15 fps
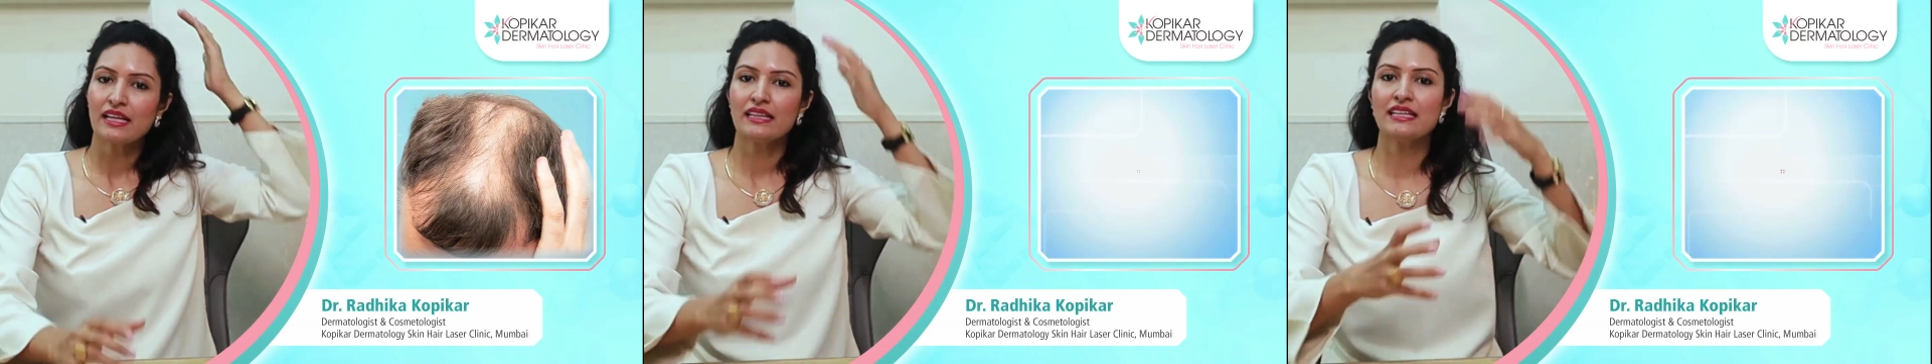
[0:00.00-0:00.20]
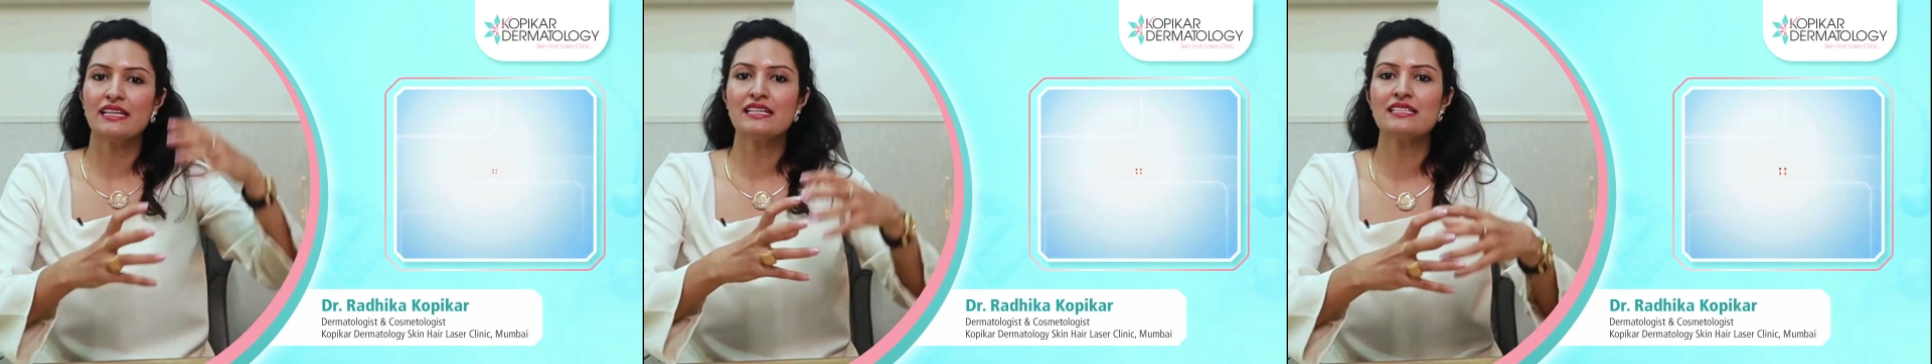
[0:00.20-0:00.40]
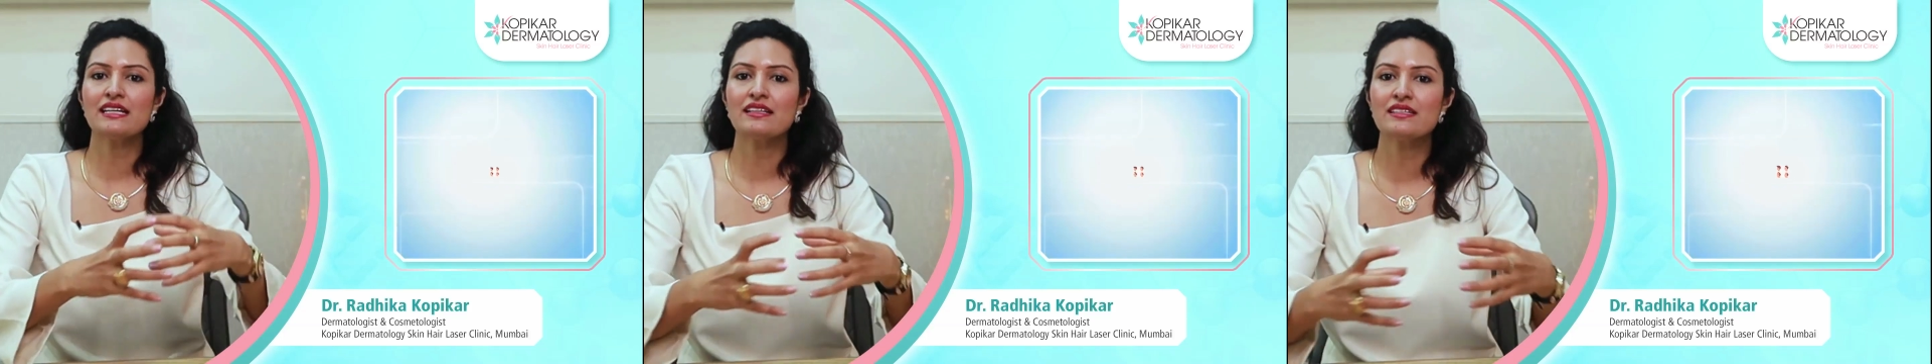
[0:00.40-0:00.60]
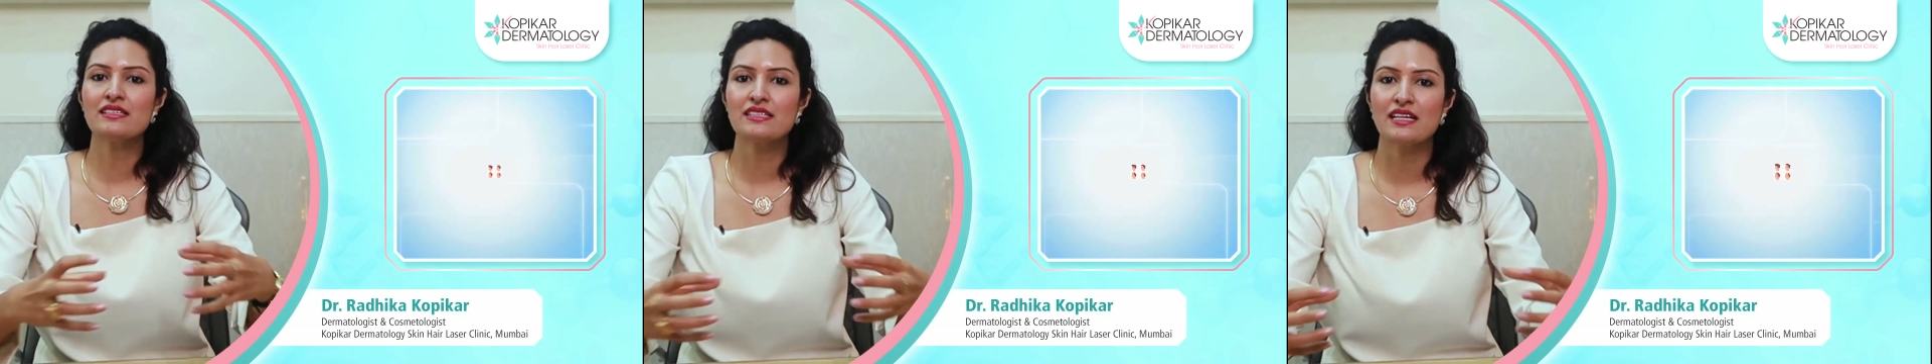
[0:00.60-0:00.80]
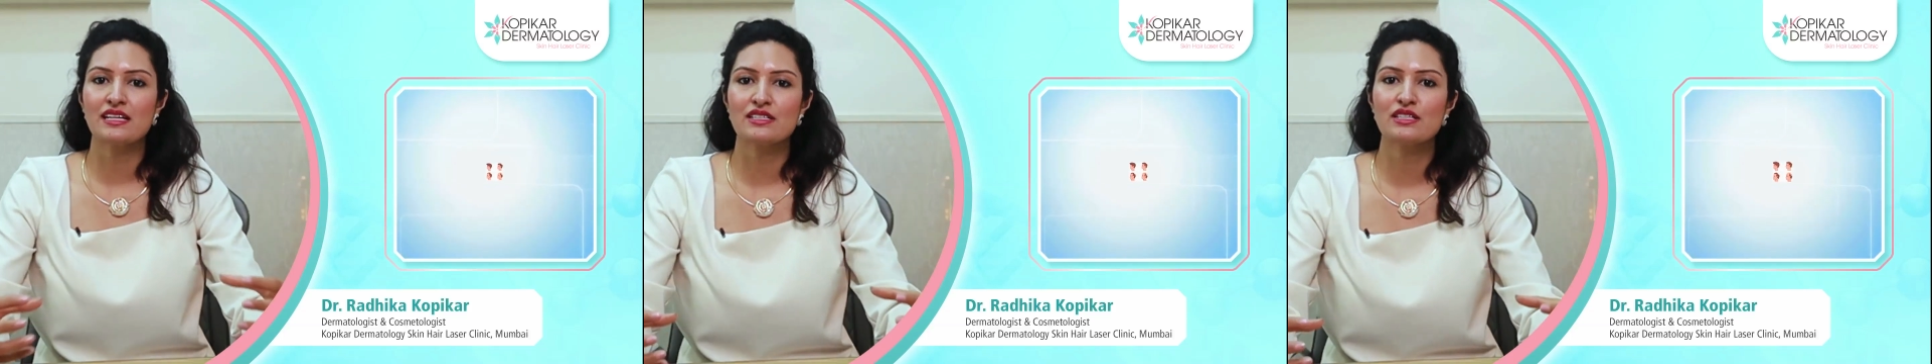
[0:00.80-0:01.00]
These are the
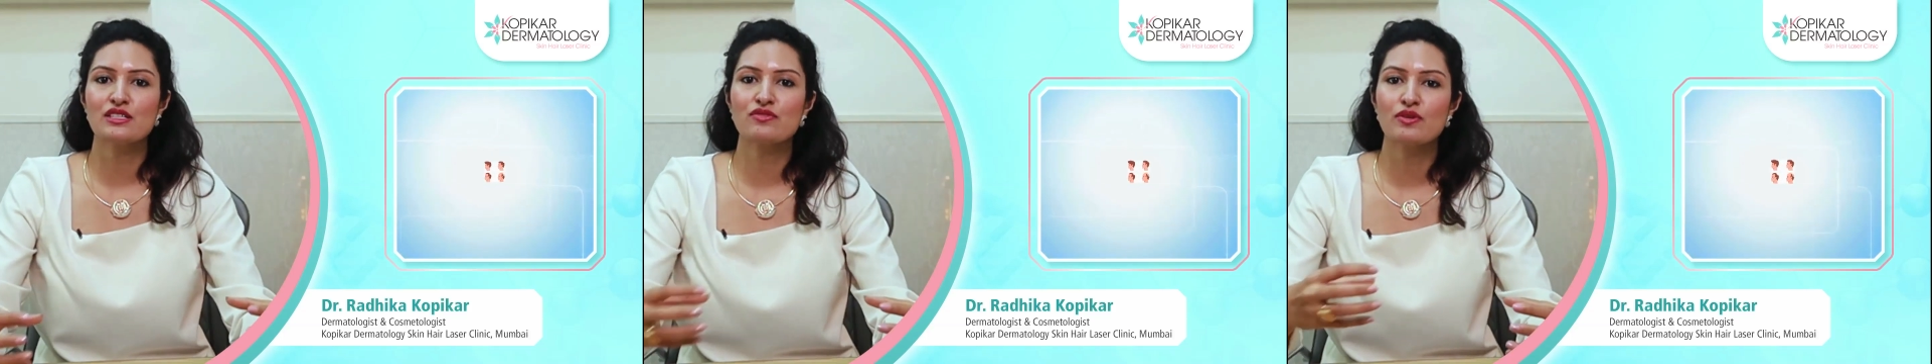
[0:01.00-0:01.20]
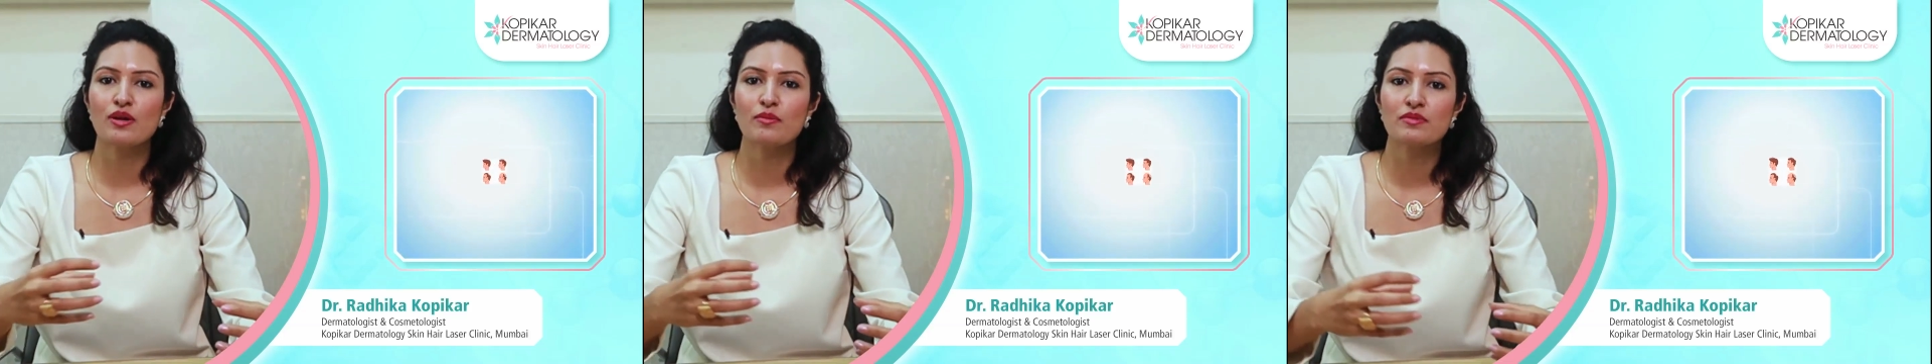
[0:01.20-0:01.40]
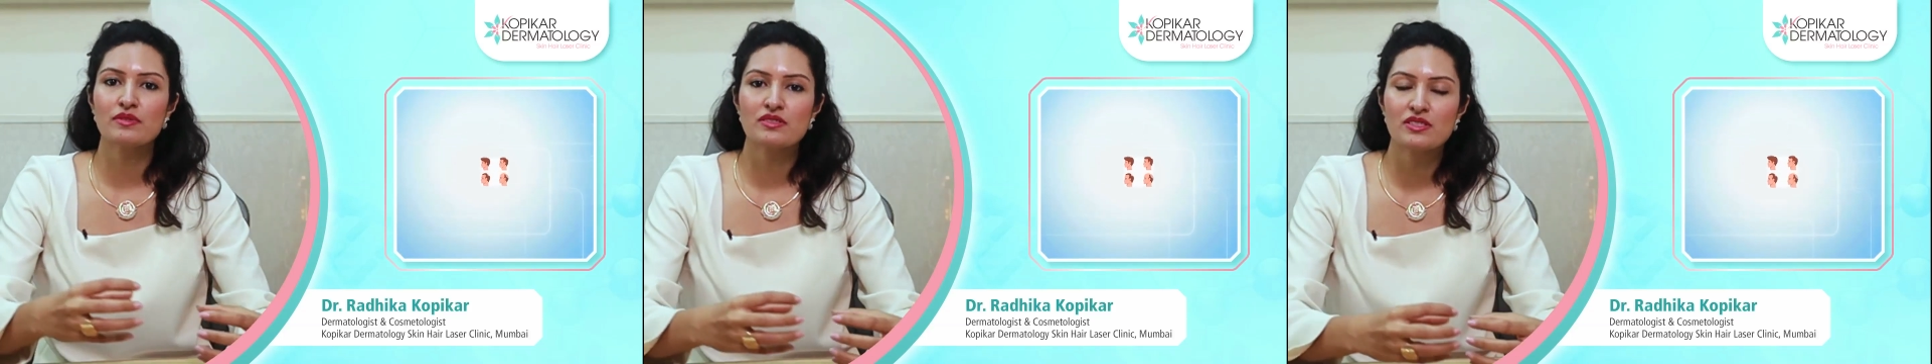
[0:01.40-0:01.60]
stages from